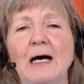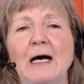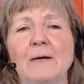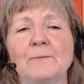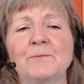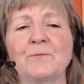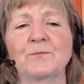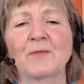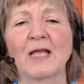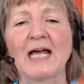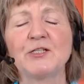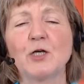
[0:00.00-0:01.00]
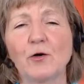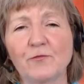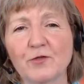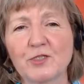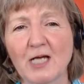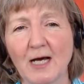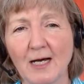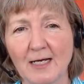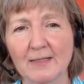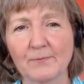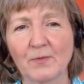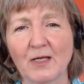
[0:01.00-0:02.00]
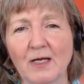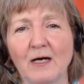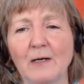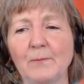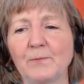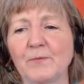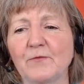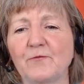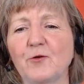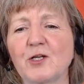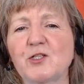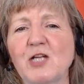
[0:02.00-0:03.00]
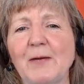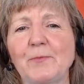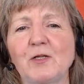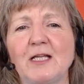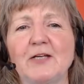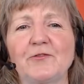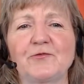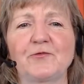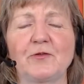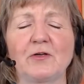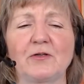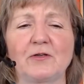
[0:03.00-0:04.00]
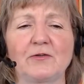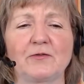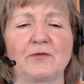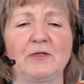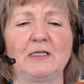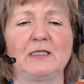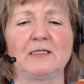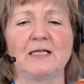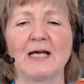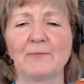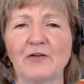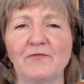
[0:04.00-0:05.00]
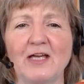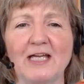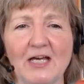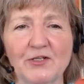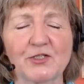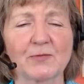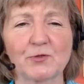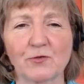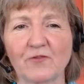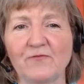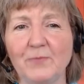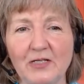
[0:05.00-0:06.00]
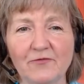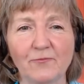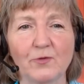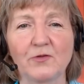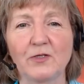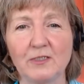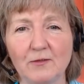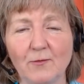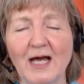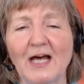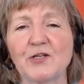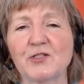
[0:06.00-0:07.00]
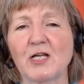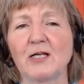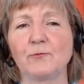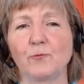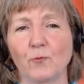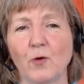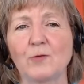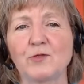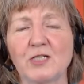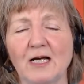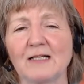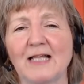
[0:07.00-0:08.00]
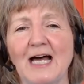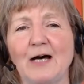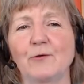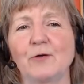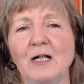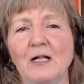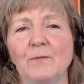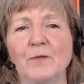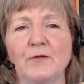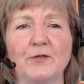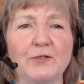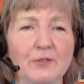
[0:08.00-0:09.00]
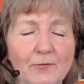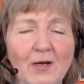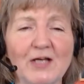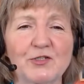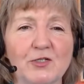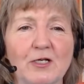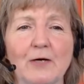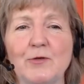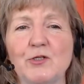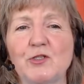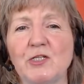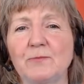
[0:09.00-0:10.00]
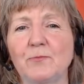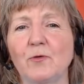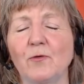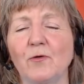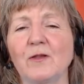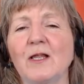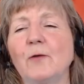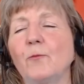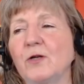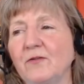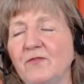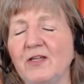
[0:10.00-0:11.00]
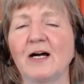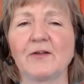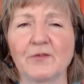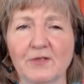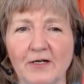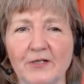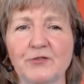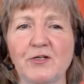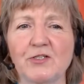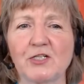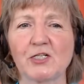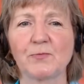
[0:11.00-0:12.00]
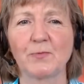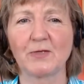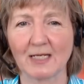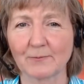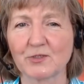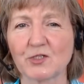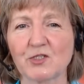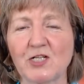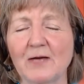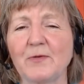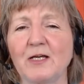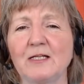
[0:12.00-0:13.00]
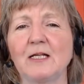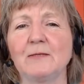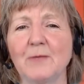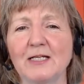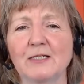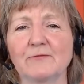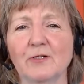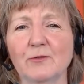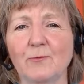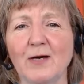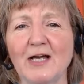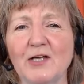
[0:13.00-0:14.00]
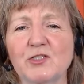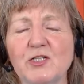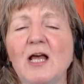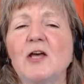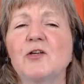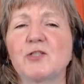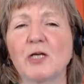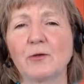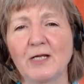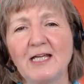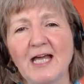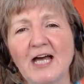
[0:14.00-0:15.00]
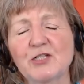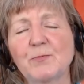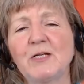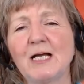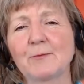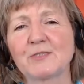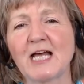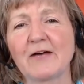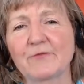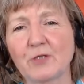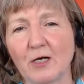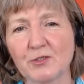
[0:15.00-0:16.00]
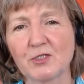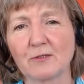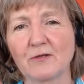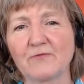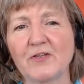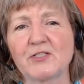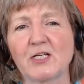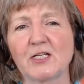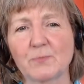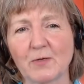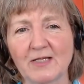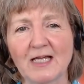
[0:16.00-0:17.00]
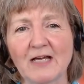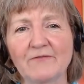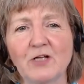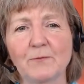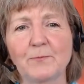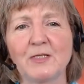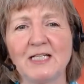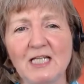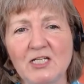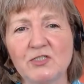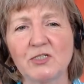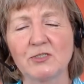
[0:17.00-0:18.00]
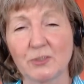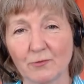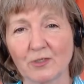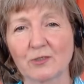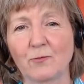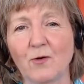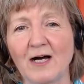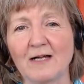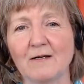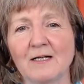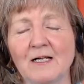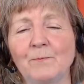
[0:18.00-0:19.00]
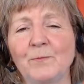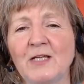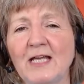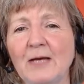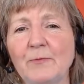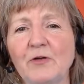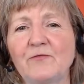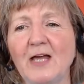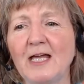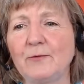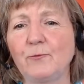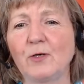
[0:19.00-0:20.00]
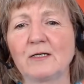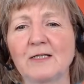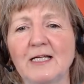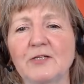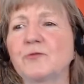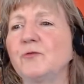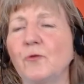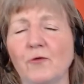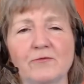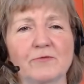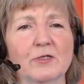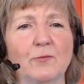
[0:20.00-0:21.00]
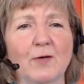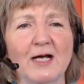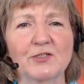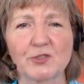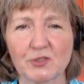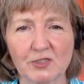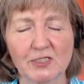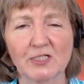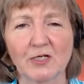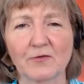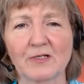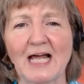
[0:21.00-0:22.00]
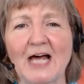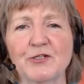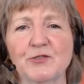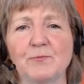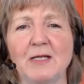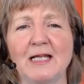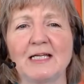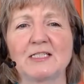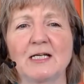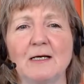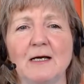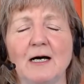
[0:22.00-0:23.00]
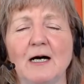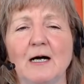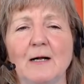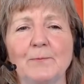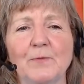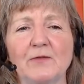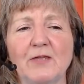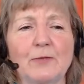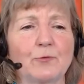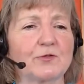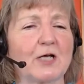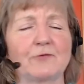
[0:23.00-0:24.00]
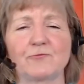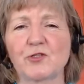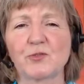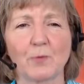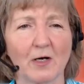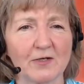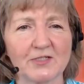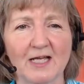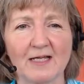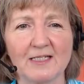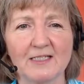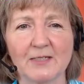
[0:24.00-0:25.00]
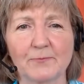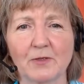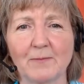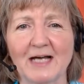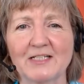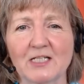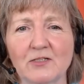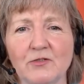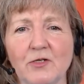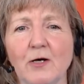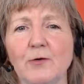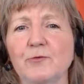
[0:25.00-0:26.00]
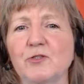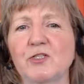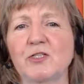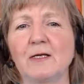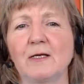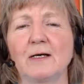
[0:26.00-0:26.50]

Um, and over time, um, for example, if uh, the MFA has some sort of beef with the US and won't allow the US to go and see Paul. one of the other countries has been able to step in and make a request. So he has been able to have consular visits, but they have not been easy to acquire. The MFA will ignore requests until the last minute. Um, they will not respond to any diplomatic notes.